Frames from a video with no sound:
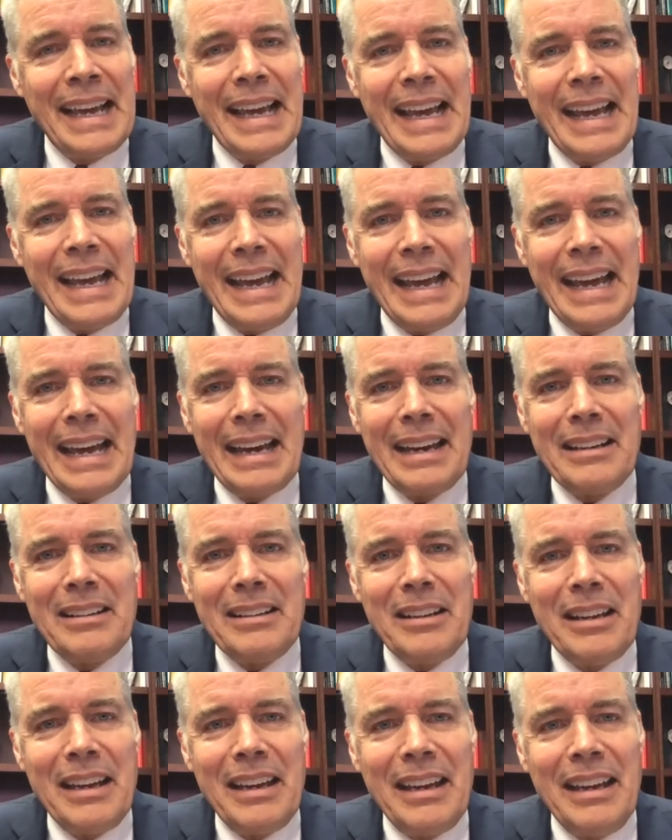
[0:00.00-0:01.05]

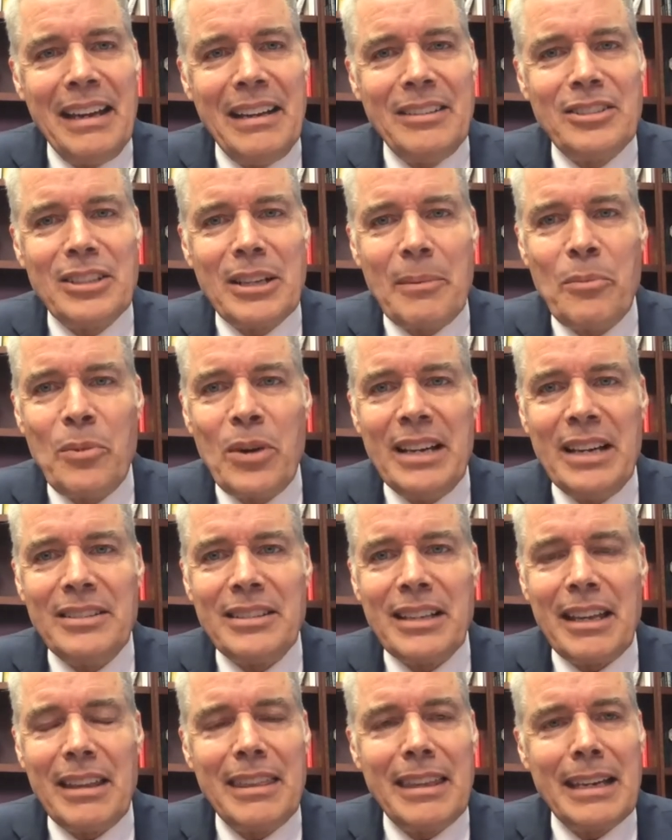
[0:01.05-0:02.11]
And in some ways, I
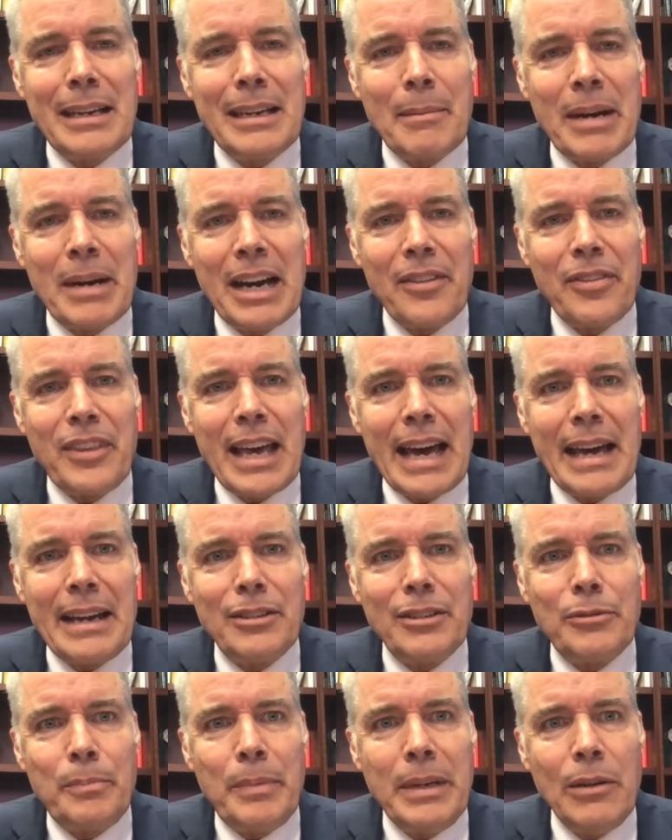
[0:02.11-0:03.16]
think about that
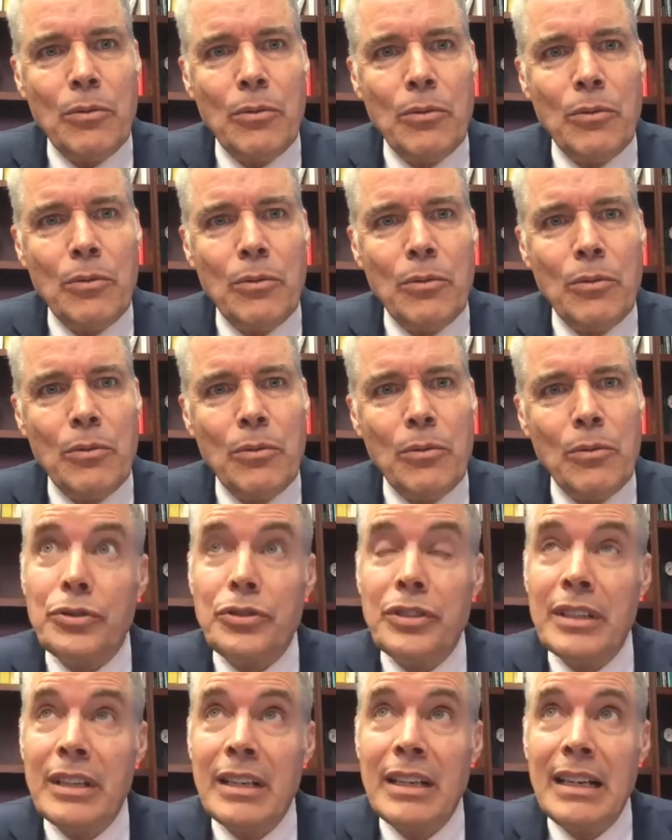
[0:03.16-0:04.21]
as being one of
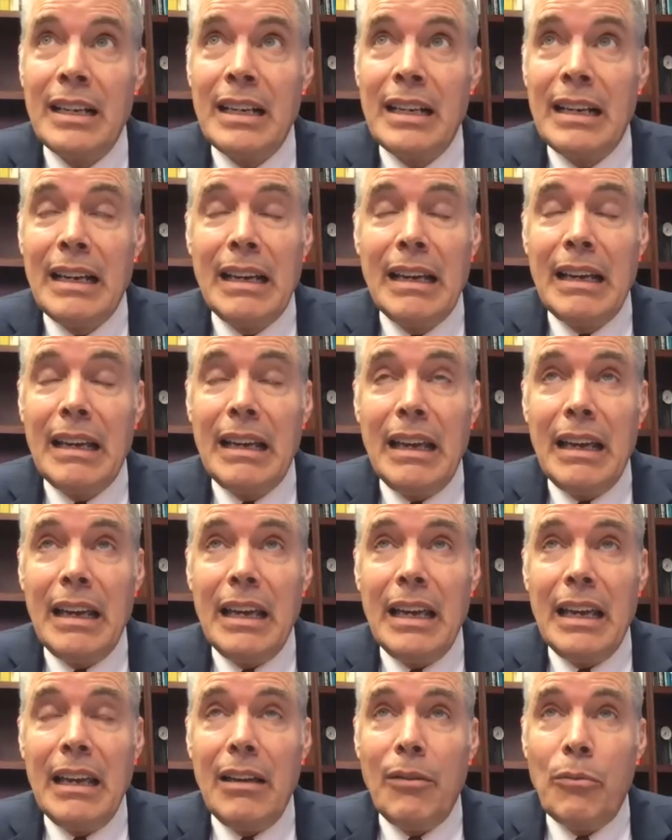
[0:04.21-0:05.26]
those,
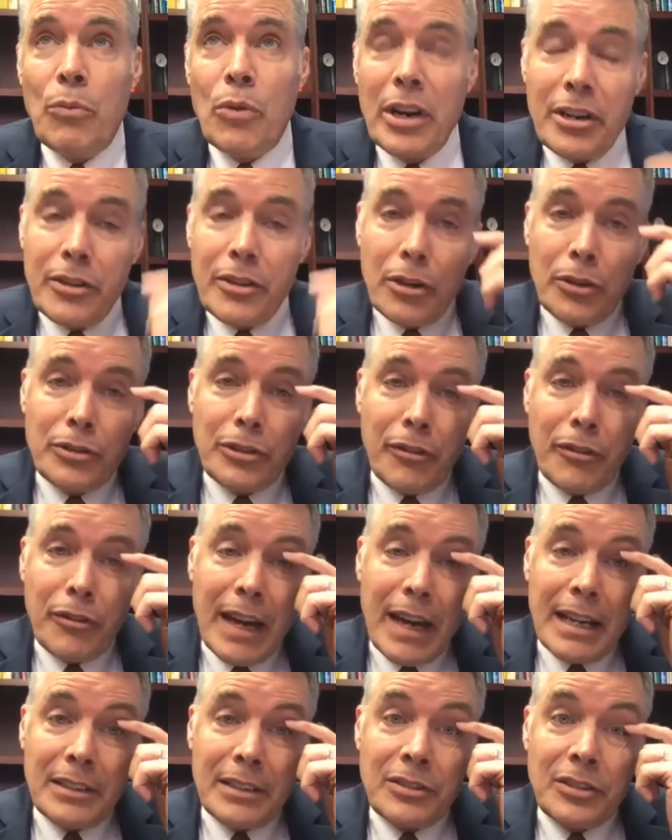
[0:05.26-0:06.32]
one of those
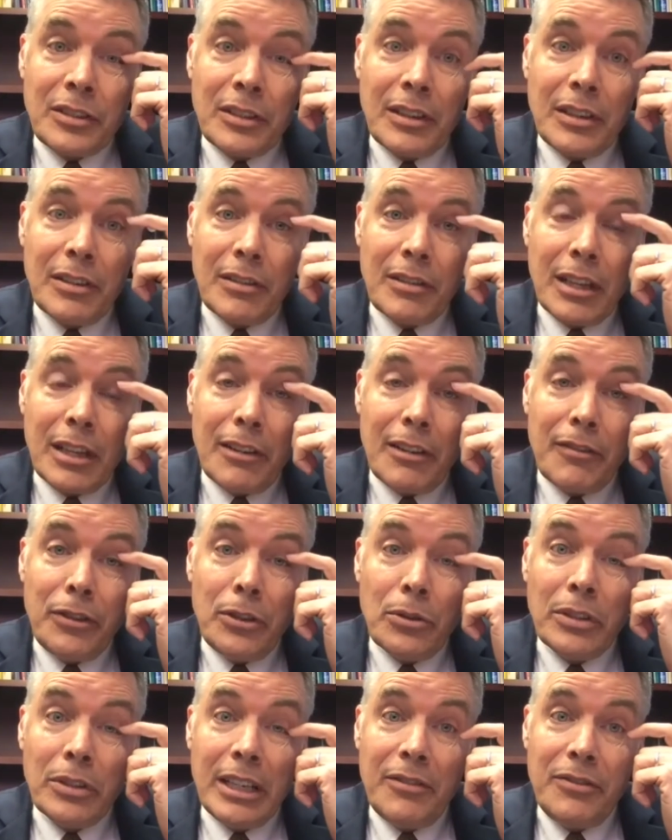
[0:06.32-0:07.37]
events that if you
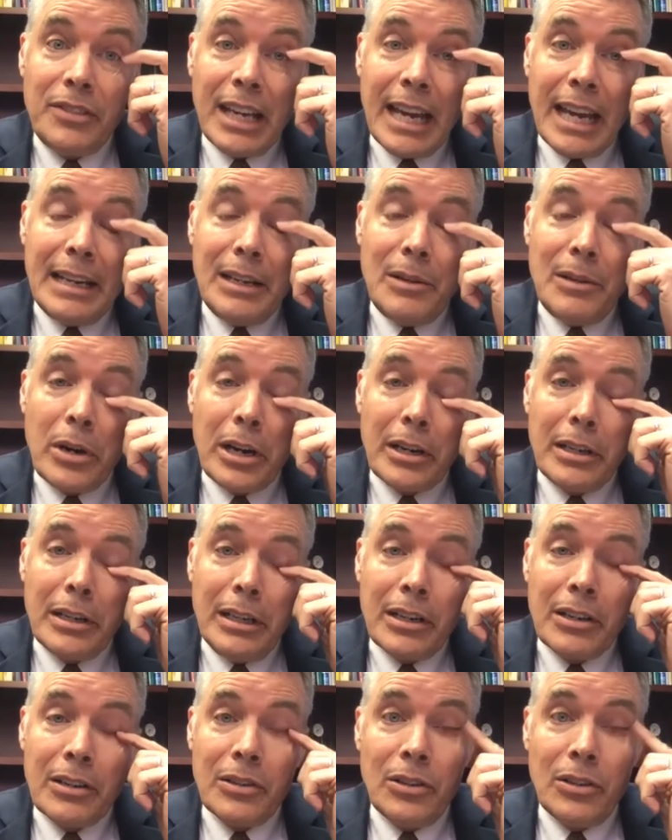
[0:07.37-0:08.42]
lived anywhere
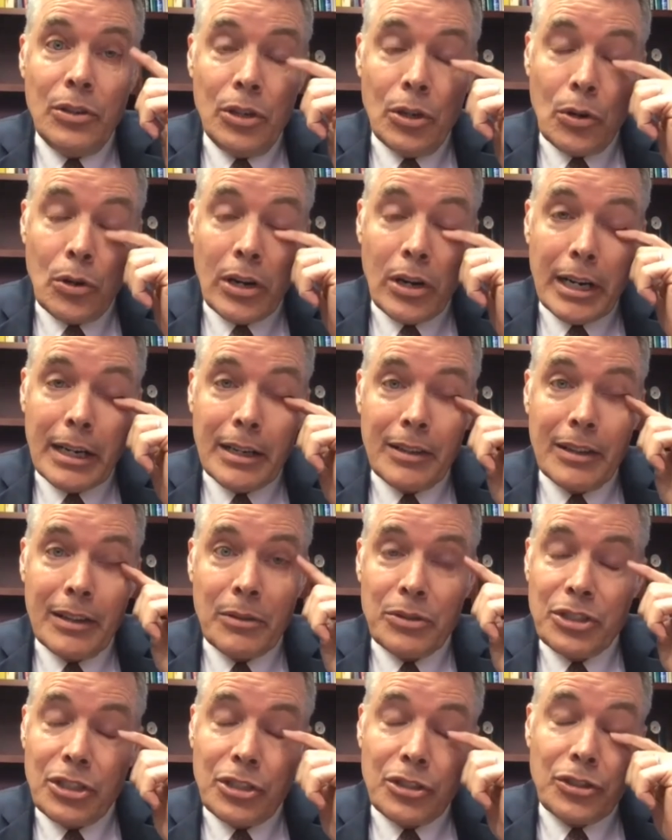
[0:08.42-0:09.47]
near New York, there
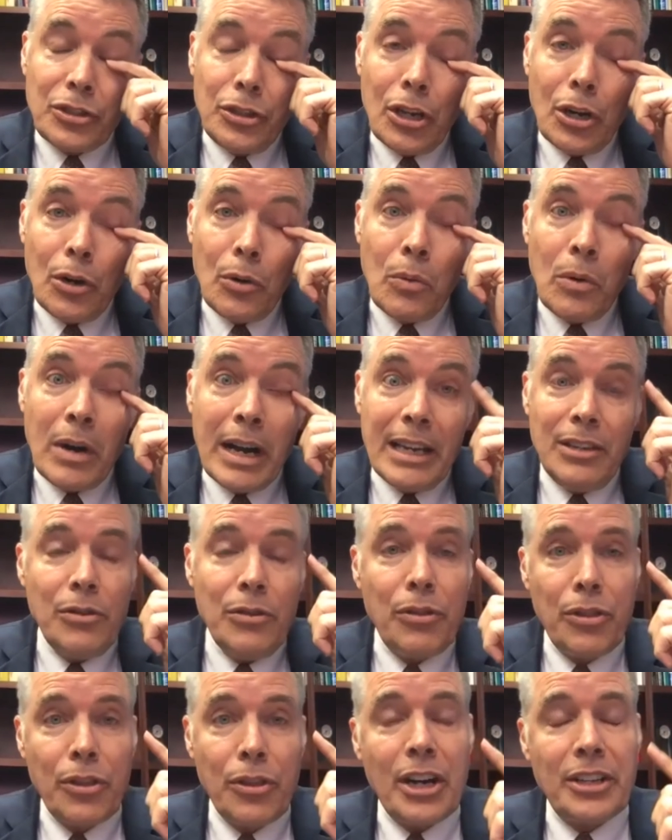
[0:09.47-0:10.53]
was just no way you
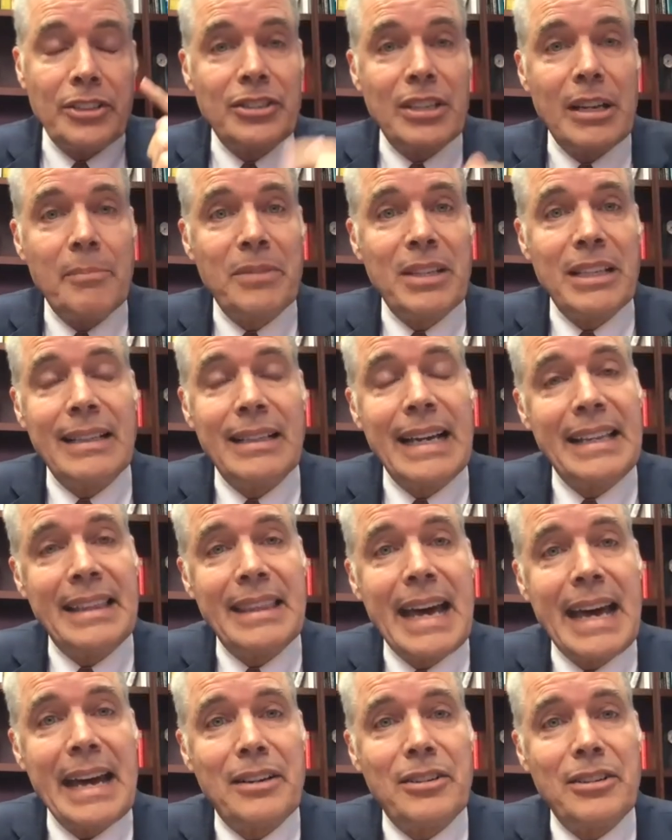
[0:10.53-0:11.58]
thought something like
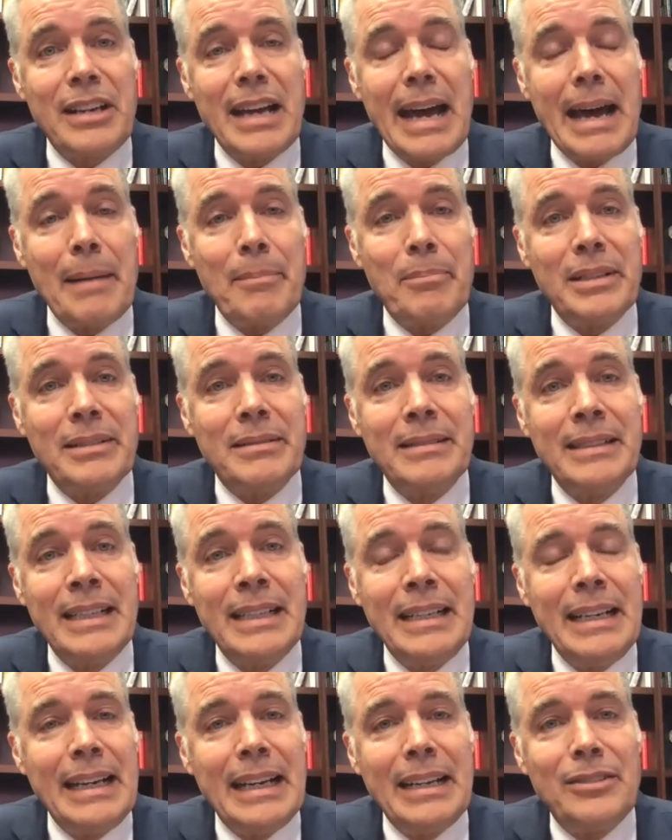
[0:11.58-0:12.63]
that could happen.
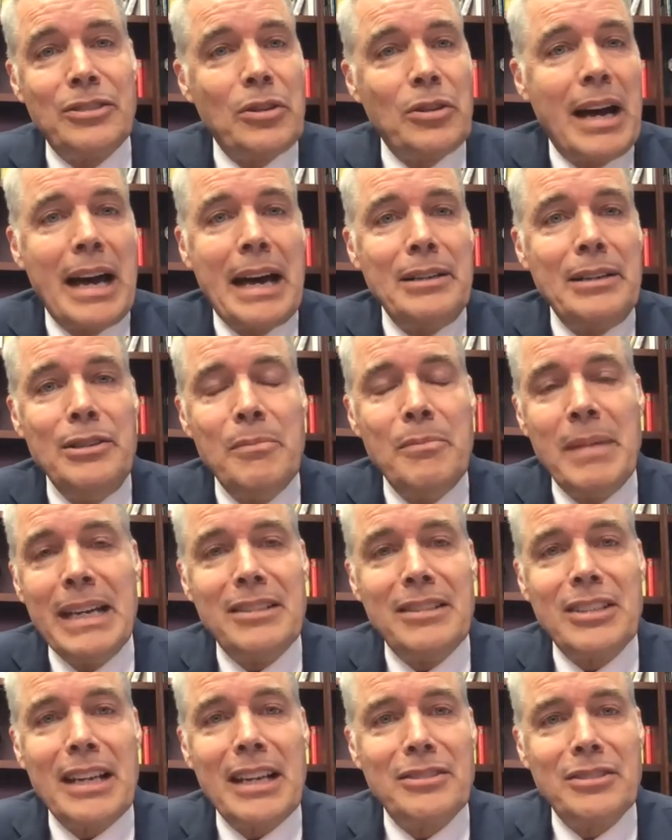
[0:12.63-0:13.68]
And so how do you make
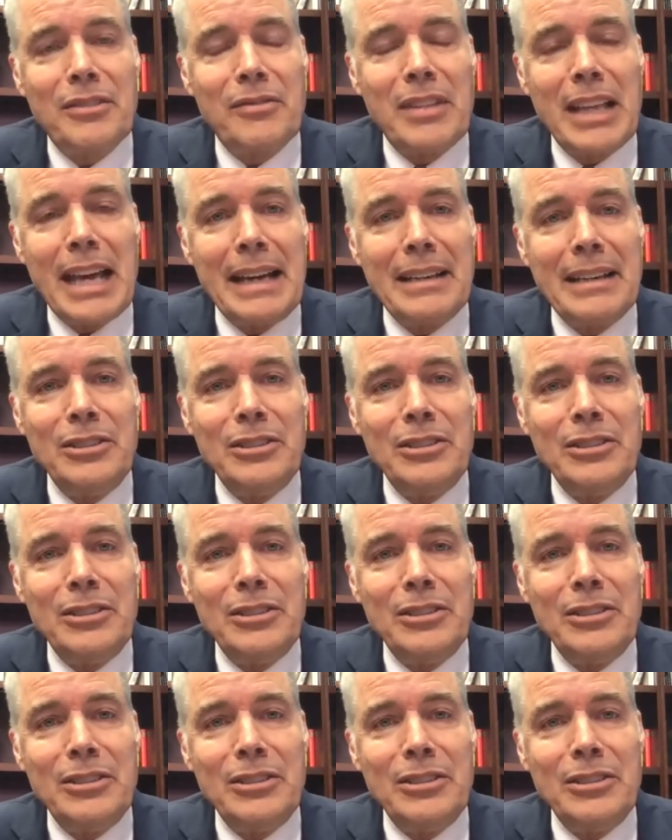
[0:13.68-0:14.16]
sense of that?